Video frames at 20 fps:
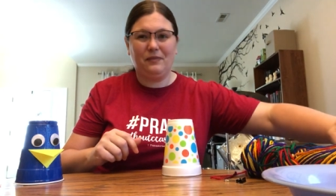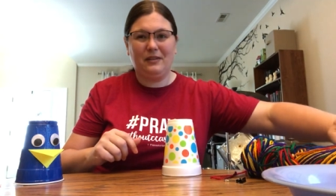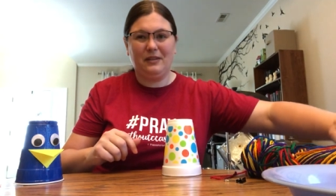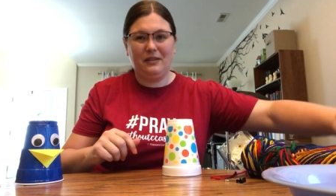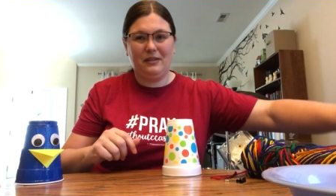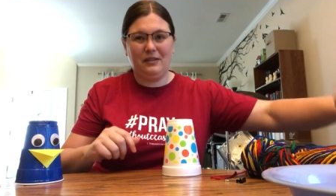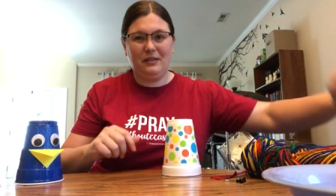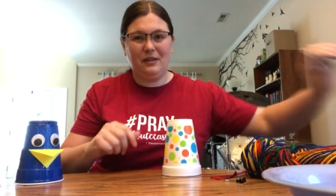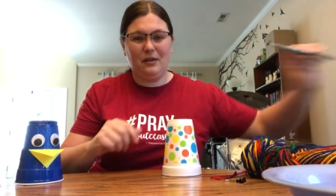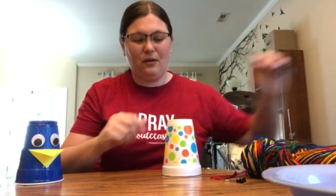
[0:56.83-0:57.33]

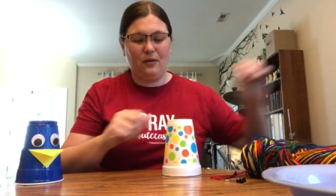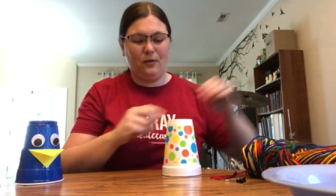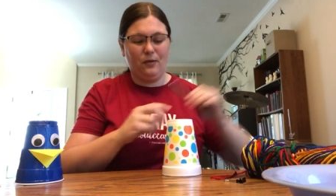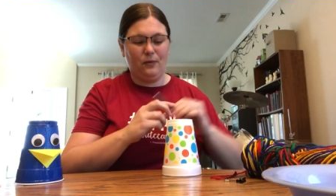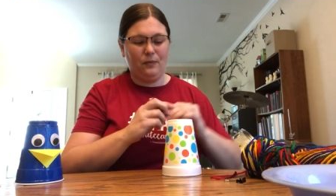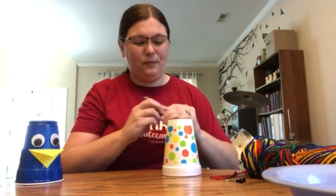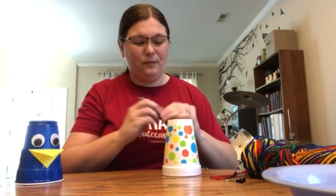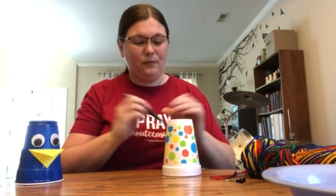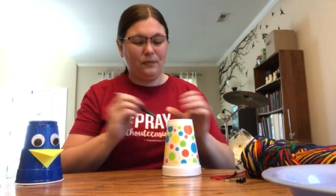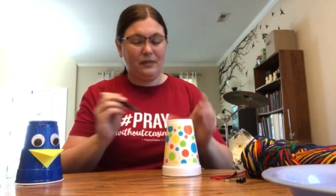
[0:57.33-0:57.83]
So
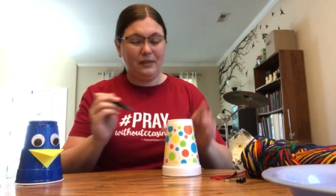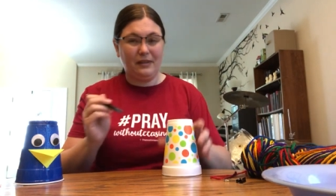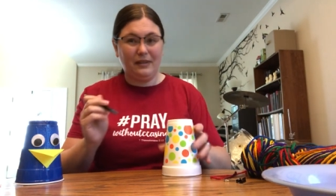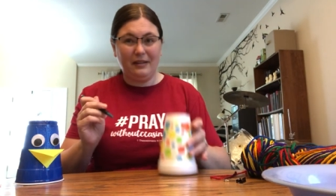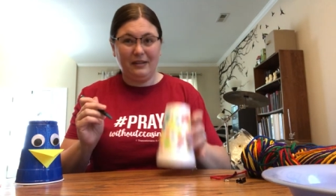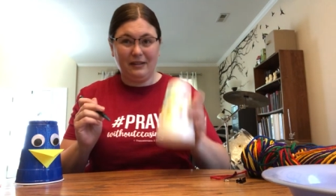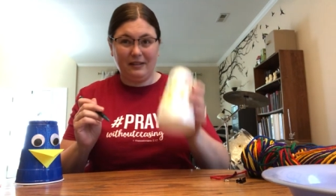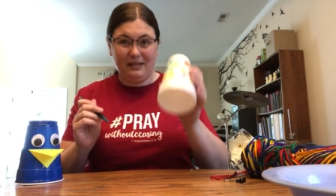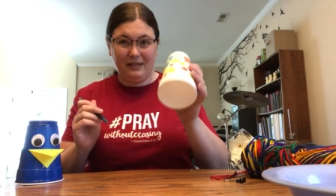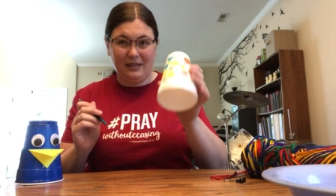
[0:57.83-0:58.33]

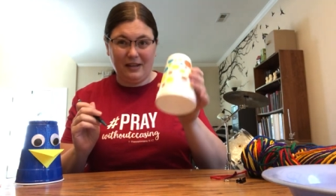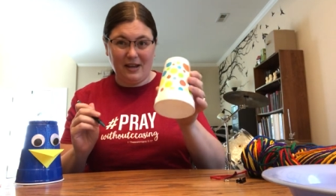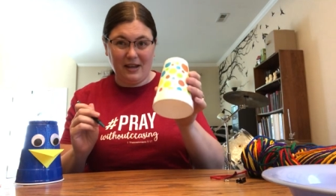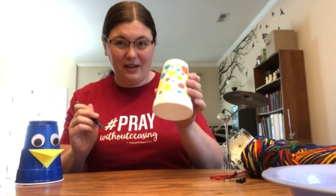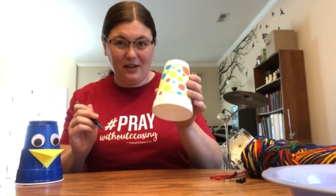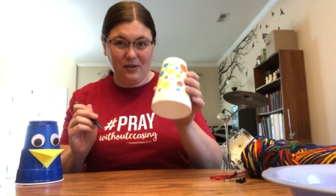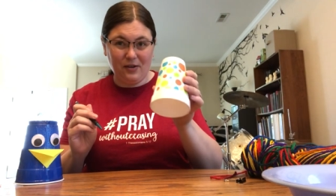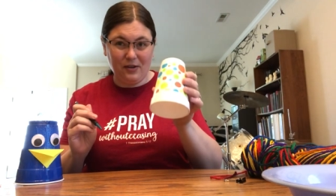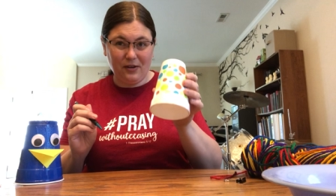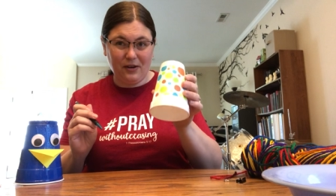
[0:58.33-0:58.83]

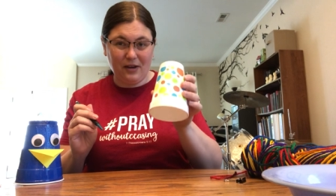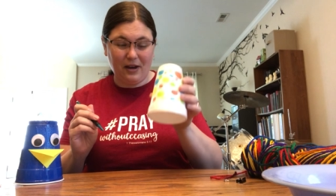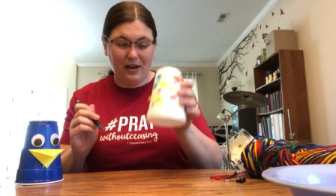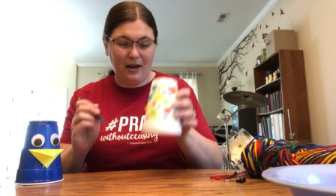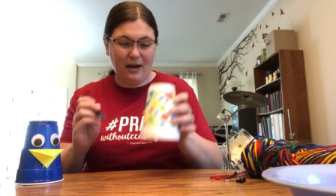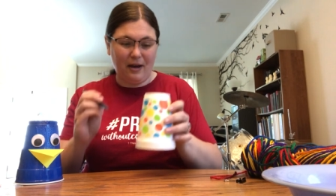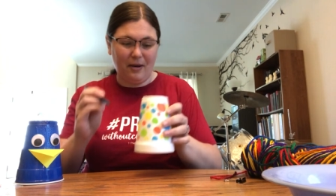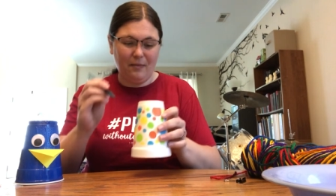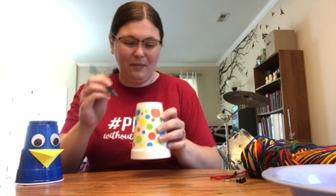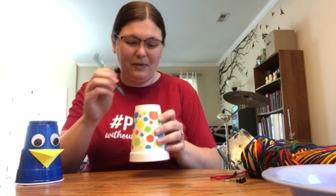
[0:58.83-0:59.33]
take your
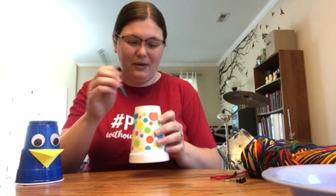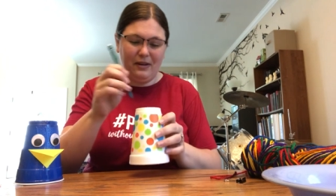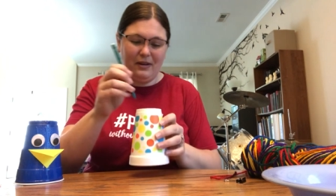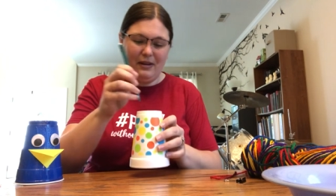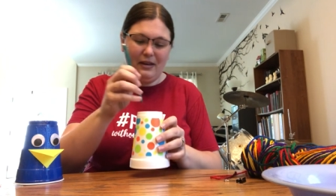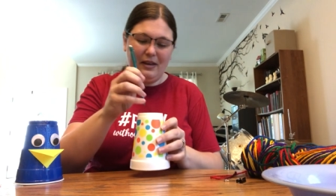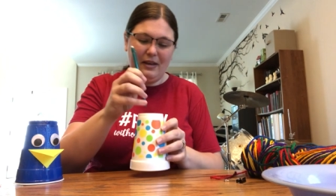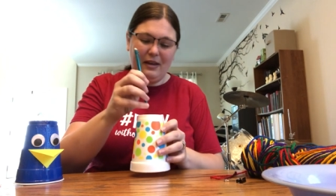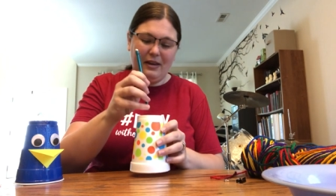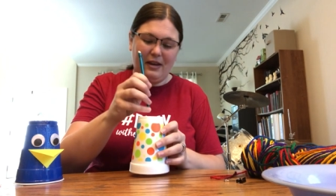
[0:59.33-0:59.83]
cup
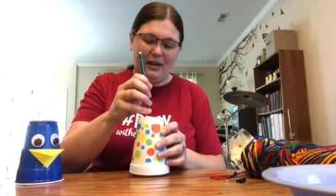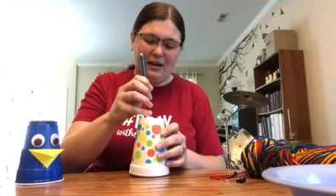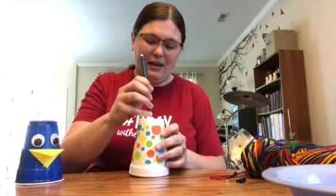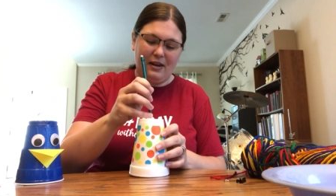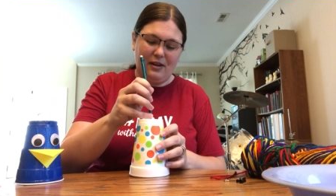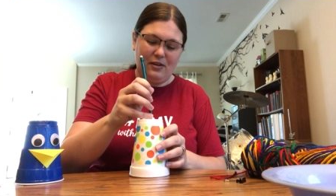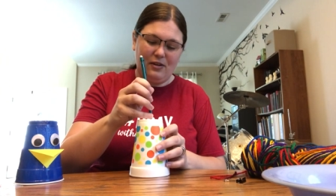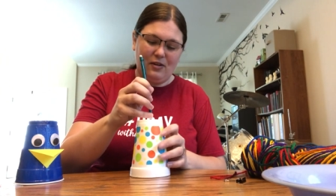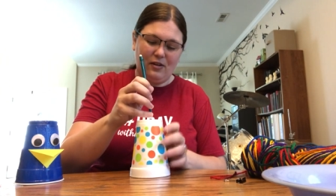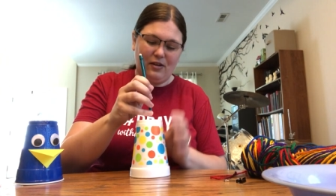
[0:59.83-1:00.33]

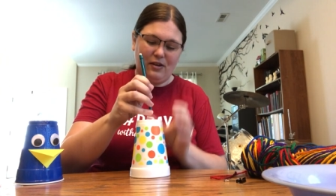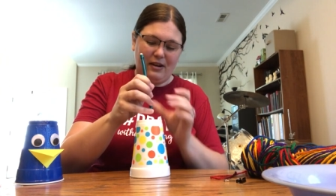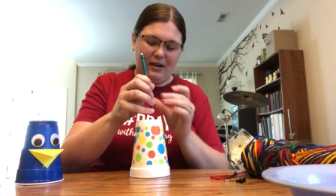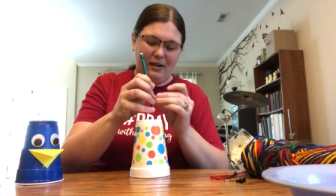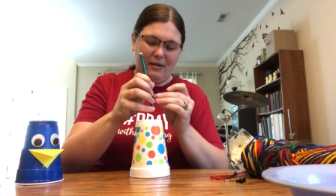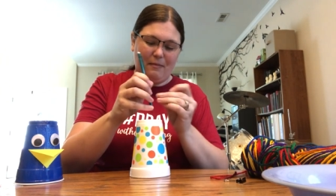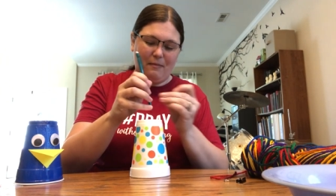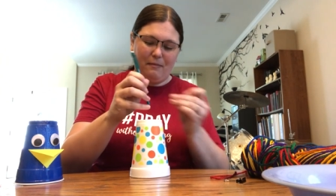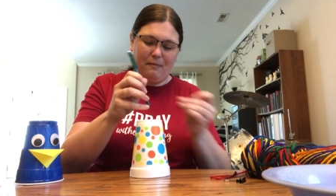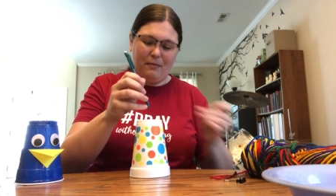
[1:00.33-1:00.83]
and you're
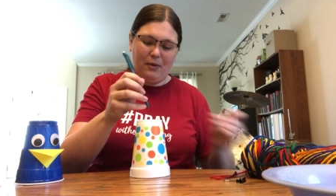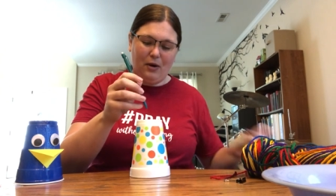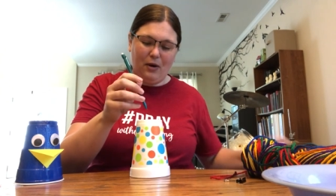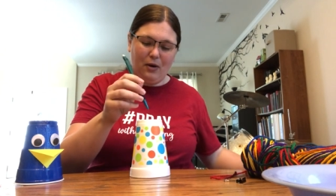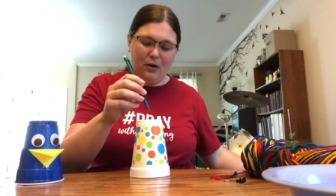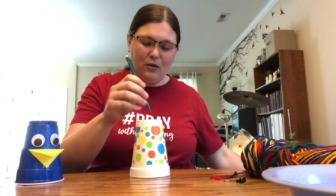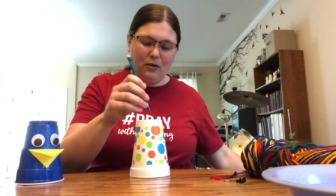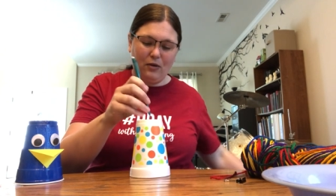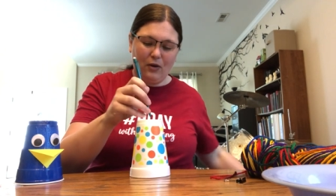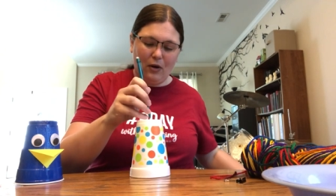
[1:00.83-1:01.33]
gonna
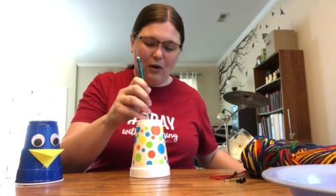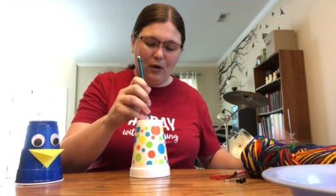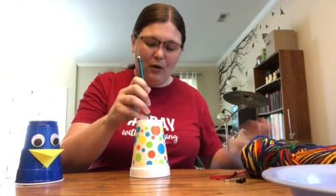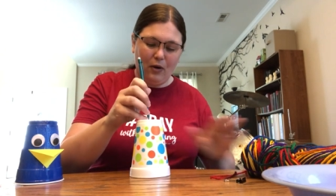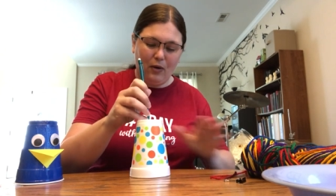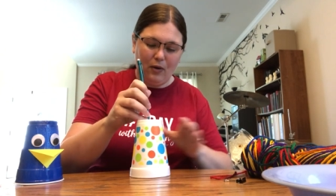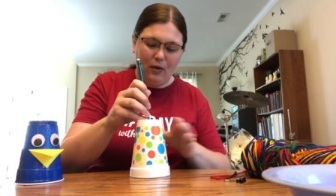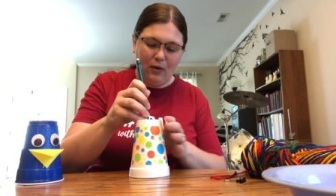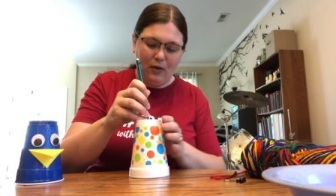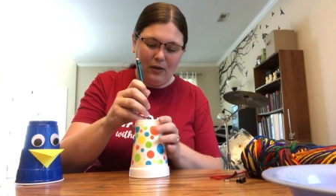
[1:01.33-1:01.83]
poke a
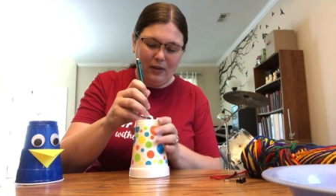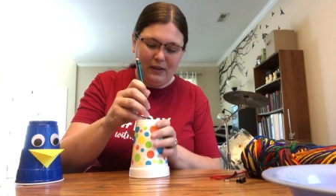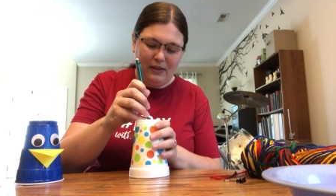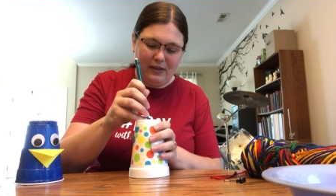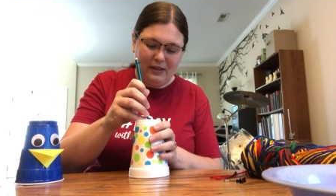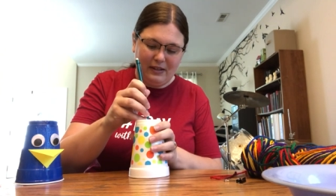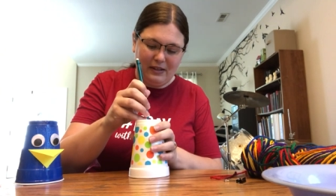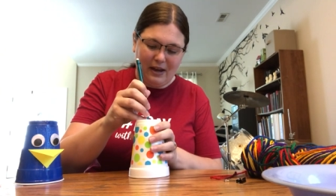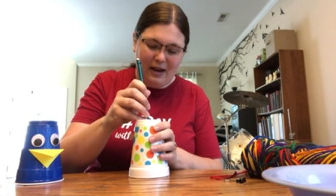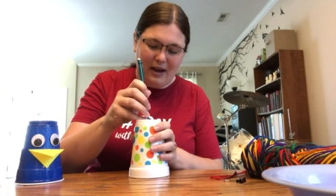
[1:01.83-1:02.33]
hole in
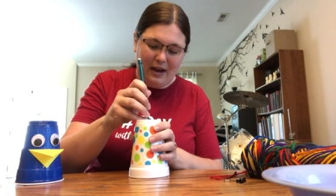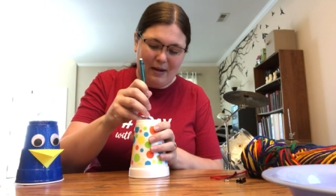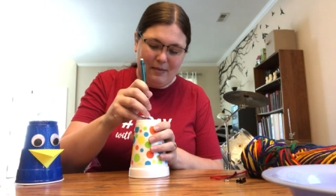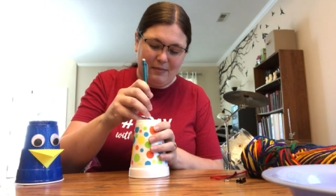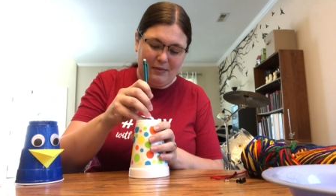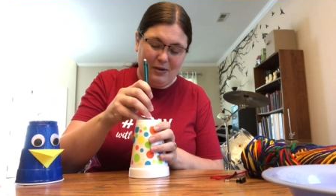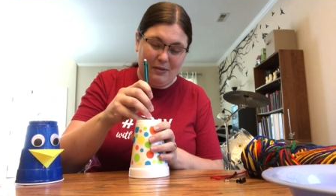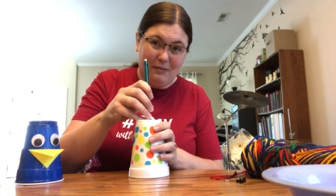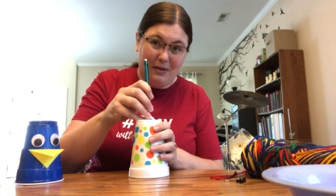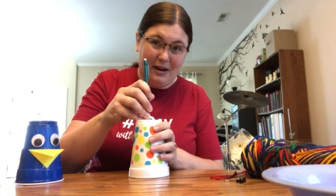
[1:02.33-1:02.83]
the top.
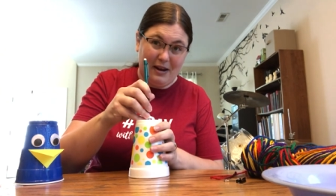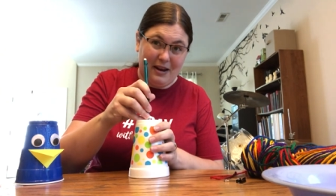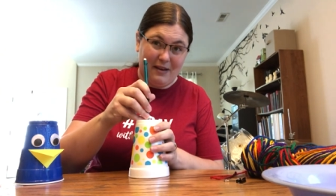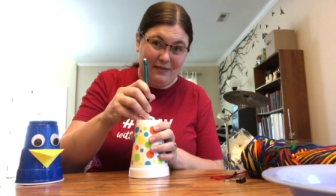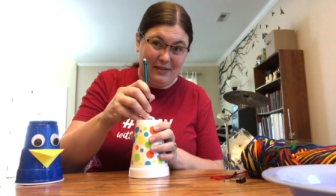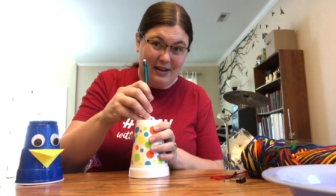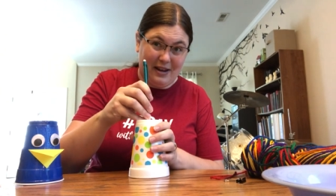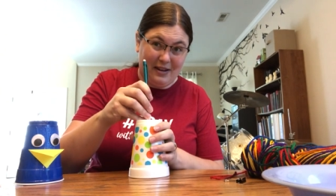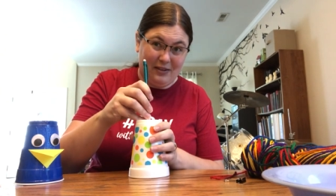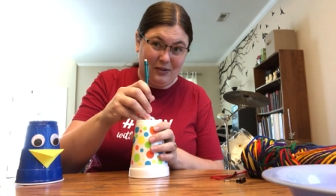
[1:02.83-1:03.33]
You might have
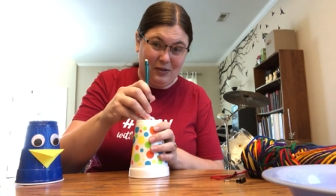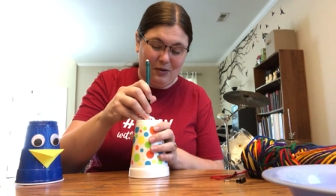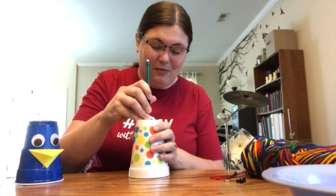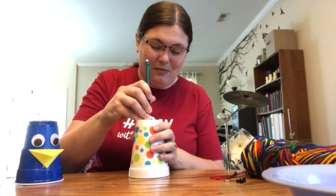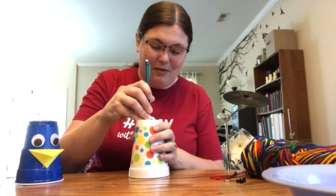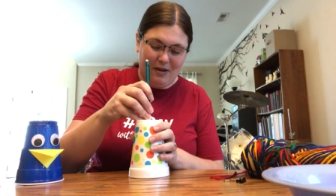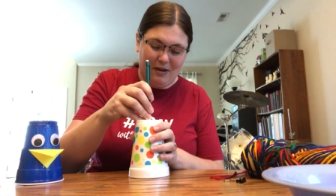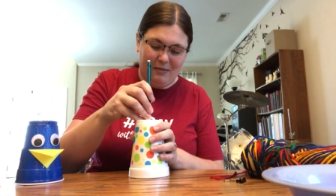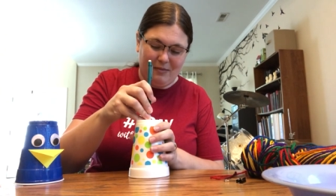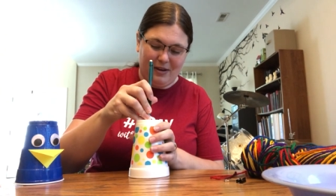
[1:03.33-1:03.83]
to ask your
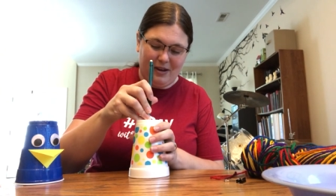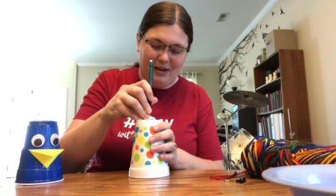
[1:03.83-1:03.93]
mom to